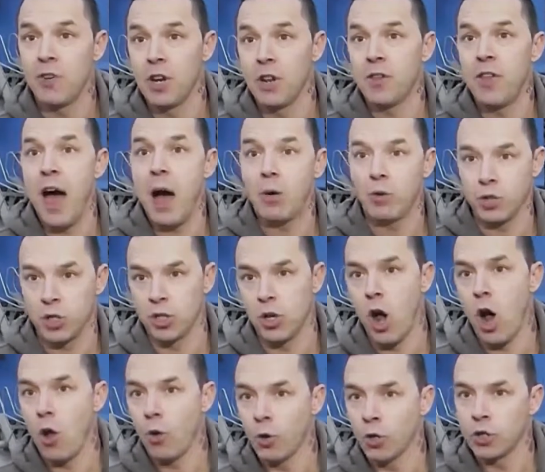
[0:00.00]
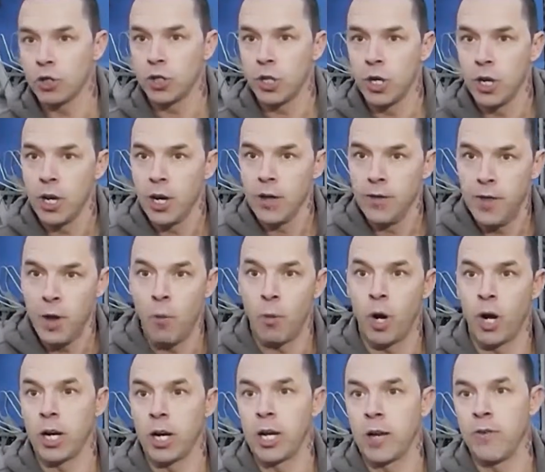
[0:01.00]
$70,000 that we're
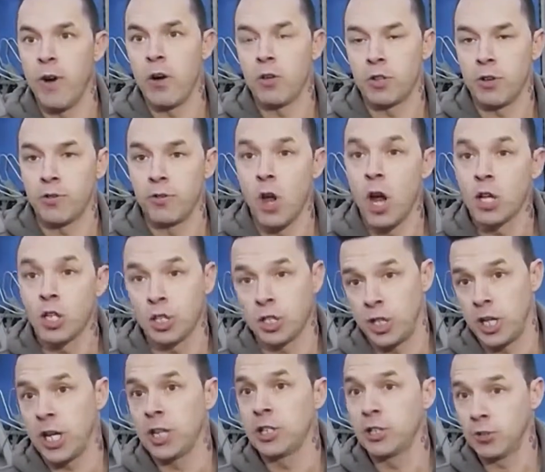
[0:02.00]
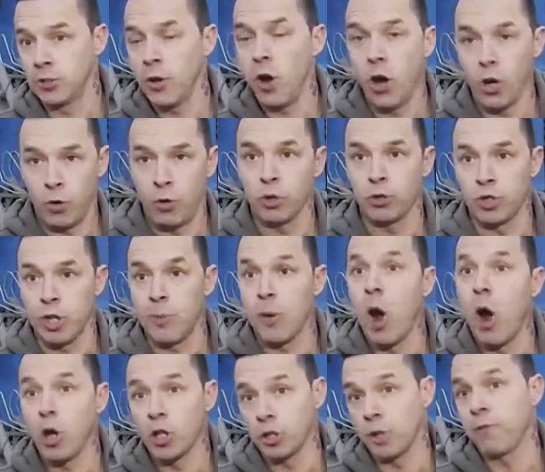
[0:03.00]
going to give out to not just kids on Christmas Day, but
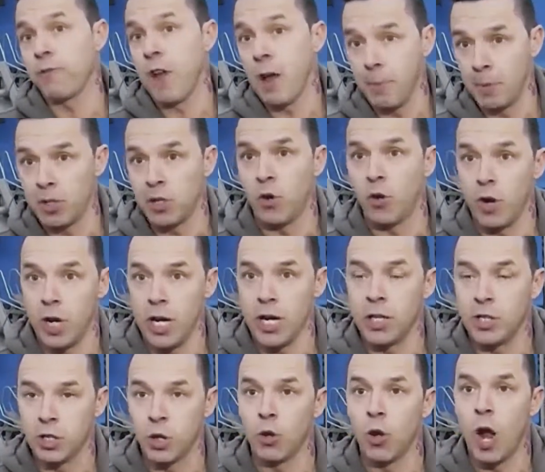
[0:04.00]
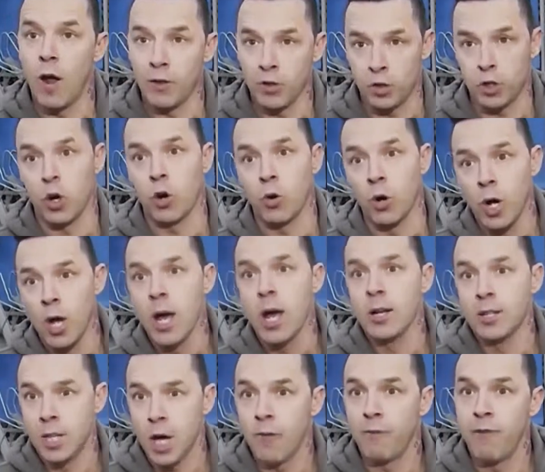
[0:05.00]
also families that are in need. So a lot of this will go
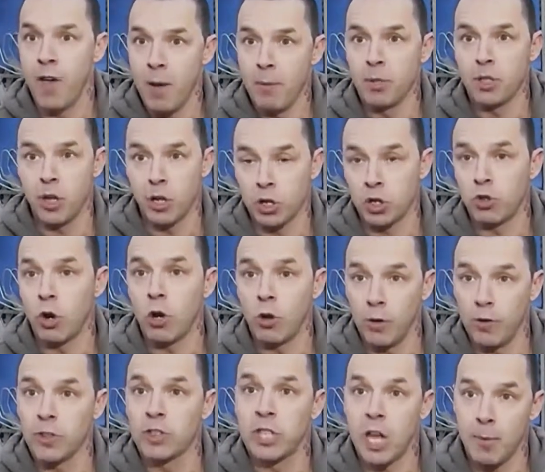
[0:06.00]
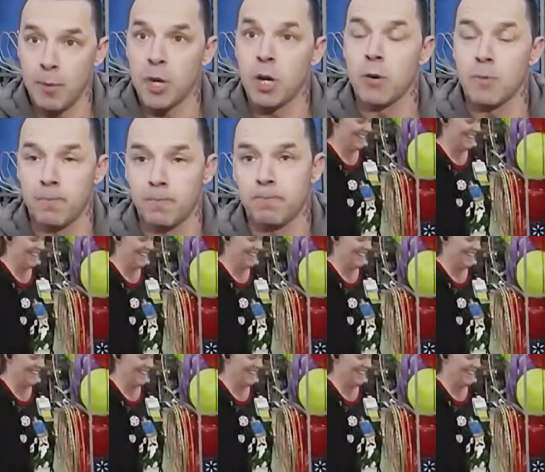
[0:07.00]
tell families that are struggling this time of year.